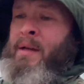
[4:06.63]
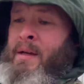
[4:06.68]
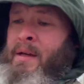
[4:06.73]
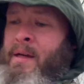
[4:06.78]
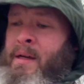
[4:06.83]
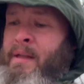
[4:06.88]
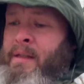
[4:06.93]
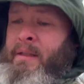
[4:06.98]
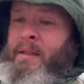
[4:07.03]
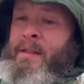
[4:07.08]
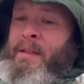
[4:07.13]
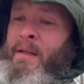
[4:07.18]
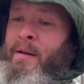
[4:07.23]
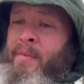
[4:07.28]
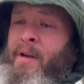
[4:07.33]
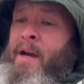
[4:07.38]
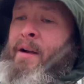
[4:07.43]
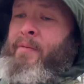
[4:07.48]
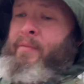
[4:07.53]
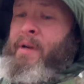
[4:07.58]
And since I'm
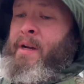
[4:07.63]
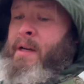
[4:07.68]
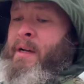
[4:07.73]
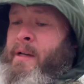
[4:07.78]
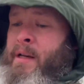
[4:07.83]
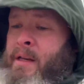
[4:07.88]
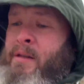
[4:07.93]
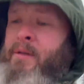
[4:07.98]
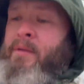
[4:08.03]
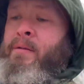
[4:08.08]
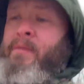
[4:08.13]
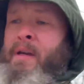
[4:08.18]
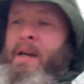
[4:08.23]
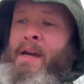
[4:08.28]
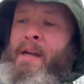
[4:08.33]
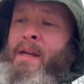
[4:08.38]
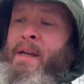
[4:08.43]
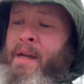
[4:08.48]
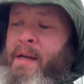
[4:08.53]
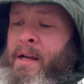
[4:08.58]
not ready to do
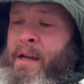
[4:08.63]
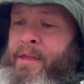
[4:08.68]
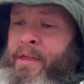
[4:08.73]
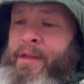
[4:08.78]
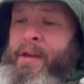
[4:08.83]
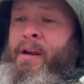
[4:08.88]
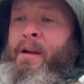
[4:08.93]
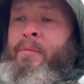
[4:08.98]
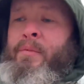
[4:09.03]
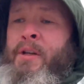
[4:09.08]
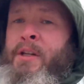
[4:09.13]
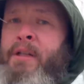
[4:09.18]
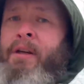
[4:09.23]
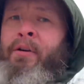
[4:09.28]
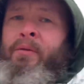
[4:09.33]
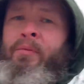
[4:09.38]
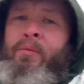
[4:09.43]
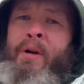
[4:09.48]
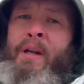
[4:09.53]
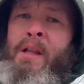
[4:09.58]
that yet, I think I'm just
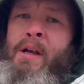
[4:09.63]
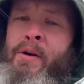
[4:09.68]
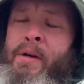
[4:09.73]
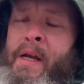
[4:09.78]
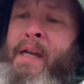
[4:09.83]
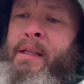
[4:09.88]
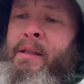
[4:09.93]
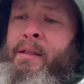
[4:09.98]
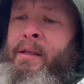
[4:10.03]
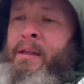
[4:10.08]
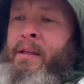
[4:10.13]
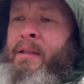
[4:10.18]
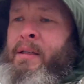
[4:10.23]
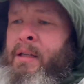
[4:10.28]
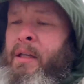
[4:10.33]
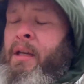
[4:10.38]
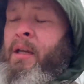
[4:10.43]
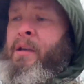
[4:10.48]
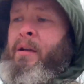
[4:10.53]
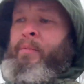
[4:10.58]
gonna relocate
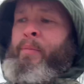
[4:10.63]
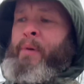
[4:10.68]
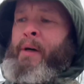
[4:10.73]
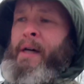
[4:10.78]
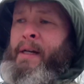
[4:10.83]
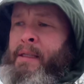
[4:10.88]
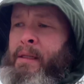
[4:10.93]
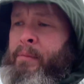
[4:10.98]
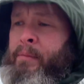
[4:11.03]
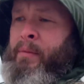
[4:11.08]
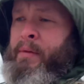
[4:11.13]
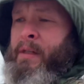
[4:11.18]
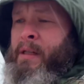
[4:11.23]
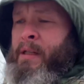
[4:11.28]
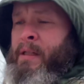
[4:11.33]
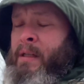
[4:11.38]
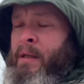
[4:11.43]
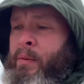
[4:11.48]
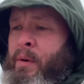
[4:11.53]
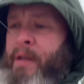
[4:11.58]
this possum
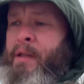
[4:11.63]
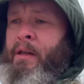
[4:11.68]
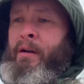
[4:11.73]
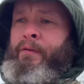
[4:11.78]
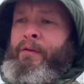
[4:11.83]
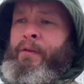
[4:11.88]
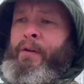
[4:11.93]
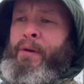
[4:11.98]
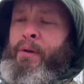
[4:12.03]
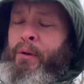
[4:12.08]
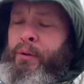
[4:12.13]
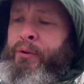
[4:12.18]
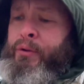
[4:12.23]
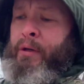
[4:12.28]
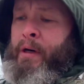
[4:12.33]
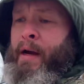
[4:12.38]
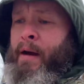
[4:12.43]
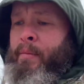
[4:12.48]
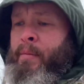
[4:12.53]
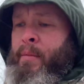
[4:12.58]
since he wasn't in a foothold
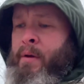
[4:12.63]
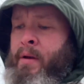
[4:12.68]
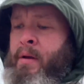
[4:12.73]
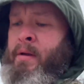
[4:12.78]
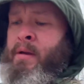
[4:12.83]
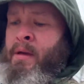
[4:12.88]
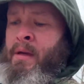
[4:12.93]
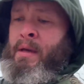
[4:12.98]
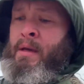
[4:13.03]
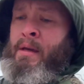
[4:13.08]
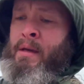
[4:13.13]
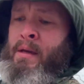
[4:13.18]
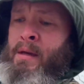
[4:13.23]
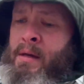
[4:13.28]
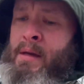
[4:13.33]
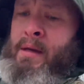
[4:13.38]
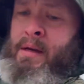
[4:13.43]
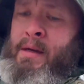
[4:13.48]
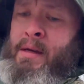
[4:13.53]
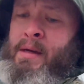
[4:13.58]
trap.
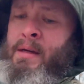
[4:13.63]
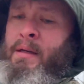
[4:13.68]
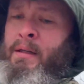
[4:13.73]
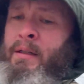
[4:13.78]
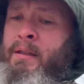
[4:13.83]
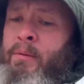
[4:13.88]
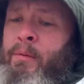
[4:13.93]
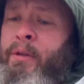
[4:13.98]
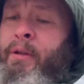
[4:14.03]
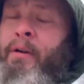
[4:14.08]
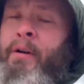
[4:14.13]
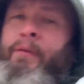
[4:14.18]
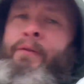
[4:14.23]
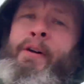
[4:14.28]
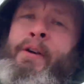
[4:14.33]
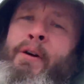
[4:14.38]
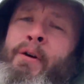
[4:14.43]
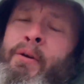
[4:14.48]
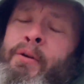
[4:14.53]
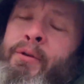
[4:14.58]
Because when they're in a
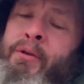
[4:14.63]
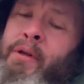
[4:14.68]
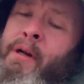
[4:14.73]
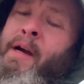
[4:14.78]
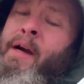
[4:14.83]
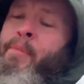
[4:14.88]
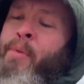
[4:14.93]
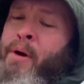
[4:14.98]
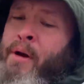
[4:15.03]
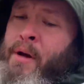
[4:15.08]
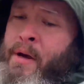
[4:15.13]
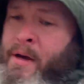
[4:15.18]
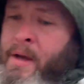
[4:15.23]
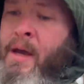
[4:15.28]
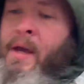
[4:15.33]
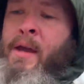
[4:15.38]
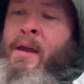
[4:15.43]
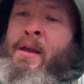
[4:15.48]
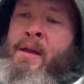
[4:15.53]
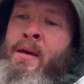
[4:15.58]
foothold trap,
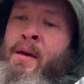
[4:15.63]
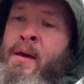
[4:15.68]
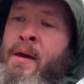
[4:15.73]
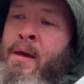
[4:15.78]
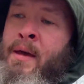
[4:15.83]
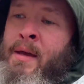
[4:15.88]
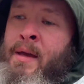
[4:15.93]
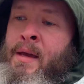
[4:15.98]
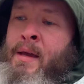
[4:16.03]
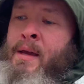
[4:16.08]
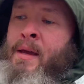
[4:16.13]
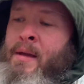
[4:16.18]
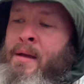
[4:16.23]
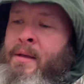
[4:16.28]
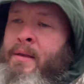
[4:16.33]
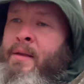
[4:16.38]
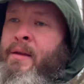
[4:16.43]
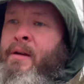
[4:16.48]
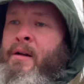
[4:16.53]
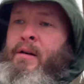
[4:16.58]

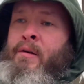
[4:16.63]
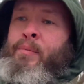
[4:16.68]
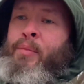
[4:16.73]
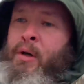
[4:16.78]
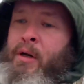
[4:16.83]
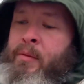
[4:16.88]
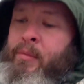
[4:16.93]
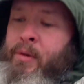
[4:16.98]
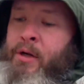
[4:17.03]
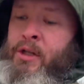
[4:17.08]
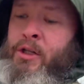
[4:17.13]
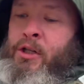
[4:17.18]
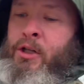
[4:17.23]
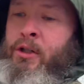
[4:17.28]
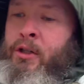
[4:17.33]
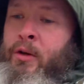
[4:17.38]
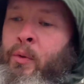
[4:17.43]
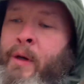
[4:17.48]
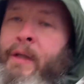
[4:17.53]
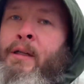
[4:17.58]
they're pretty much
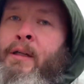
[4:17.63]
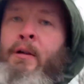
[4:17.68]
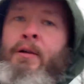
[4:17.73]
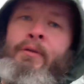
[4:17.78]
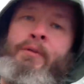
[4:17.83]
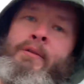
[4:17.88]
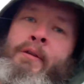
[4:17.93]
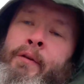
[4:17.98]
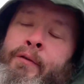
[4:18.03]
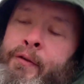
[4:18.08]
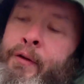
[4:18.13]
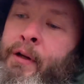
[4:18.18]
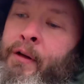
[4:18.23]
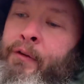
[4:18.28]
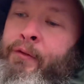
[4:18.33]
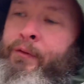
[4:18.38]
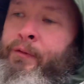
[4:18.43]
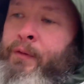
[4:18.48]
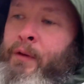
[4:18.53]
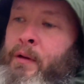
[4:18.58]
going to lose their foot if
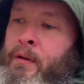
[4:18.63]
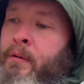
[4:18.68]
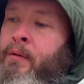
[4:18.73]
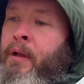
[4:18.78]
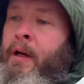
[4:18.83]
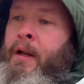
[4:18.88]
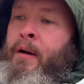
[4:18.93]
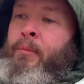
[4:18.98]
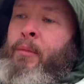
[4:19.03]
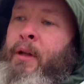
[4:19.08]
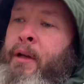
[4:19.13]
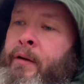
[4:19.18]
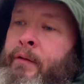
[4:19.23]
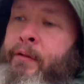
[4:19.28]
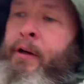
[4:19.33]
you let them live.